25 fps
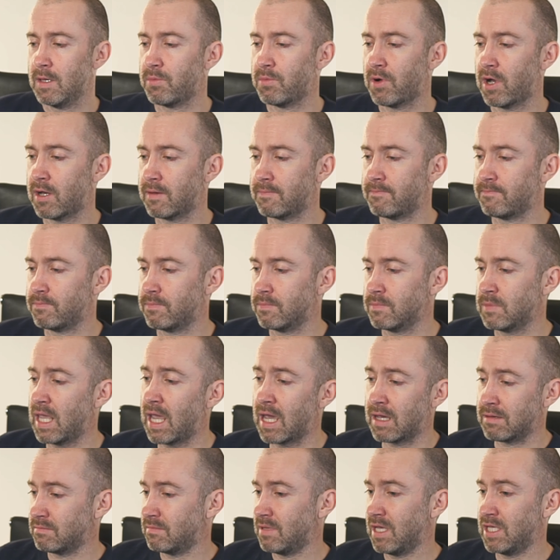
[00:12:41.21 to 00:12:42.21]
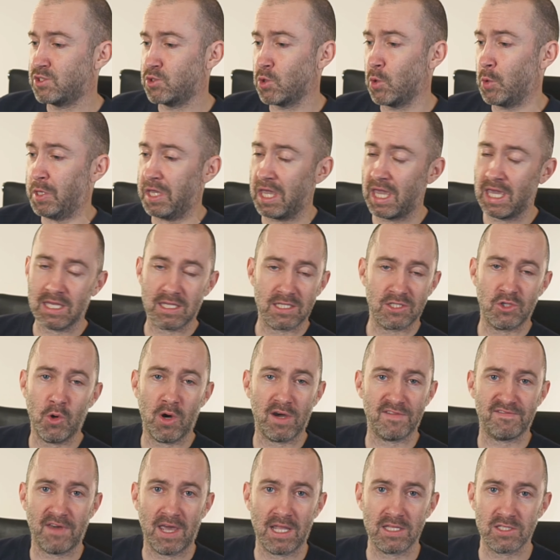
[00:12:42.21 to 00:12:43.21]
But yeah, it's okay. It's
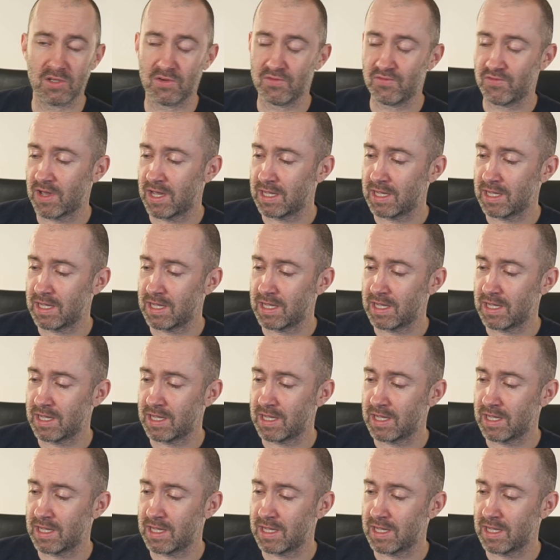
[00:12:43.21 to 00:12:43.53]
not offensive,